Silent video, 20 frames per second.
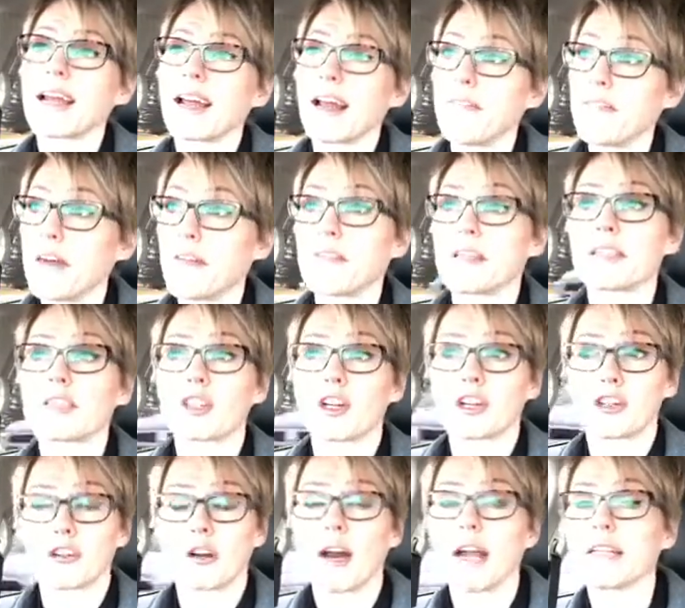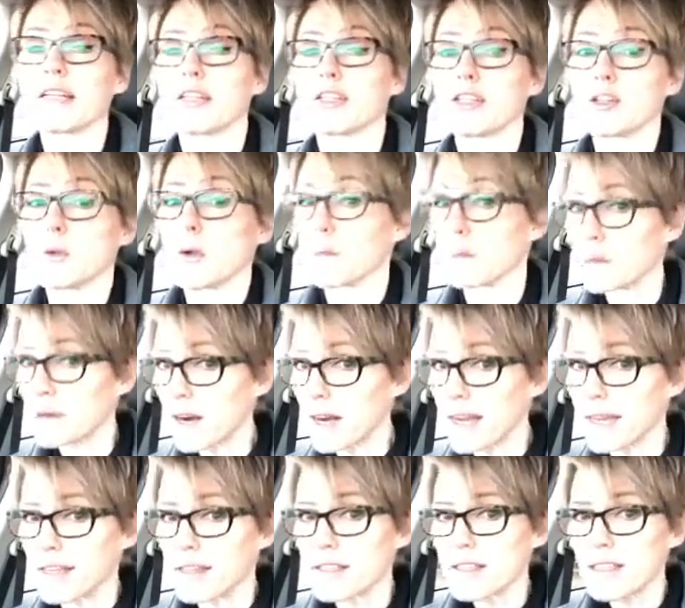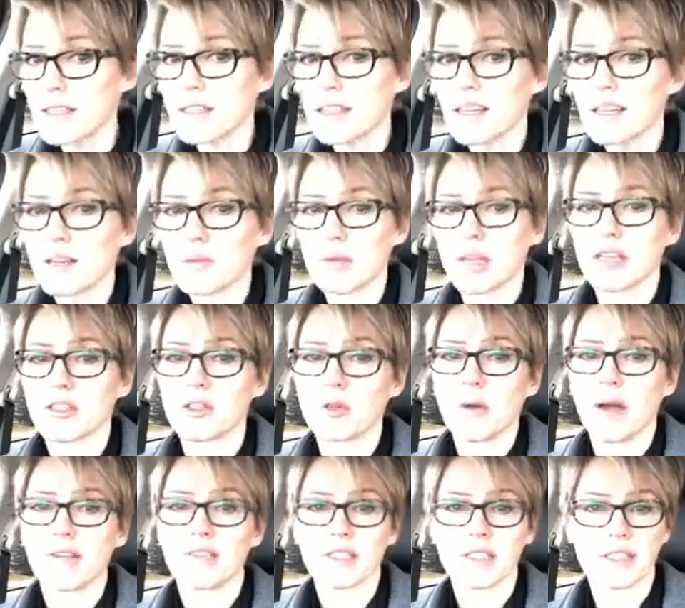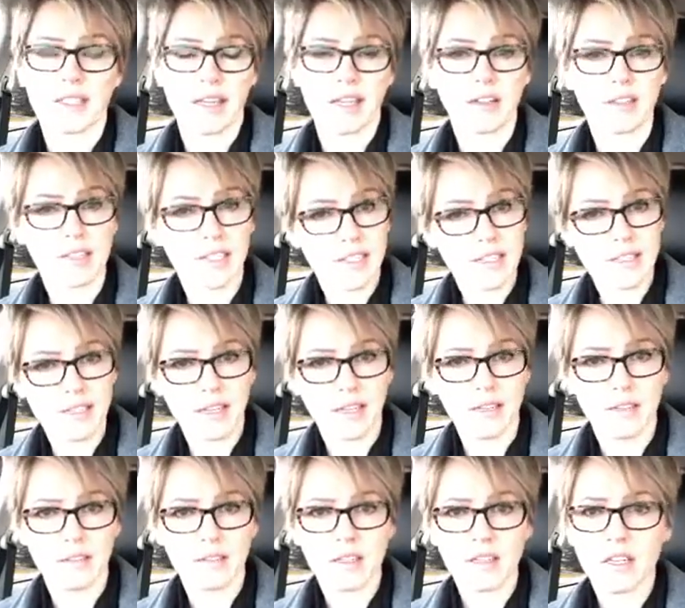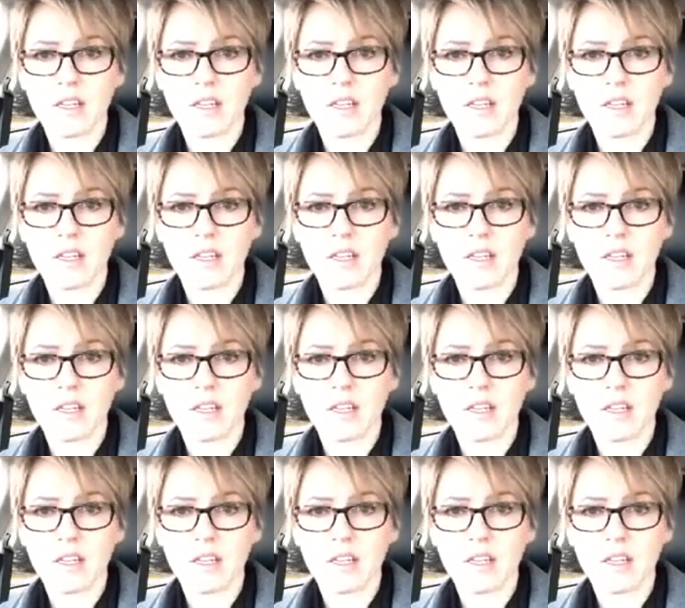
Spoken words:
and then they start grinding you on price because you have a stale listing.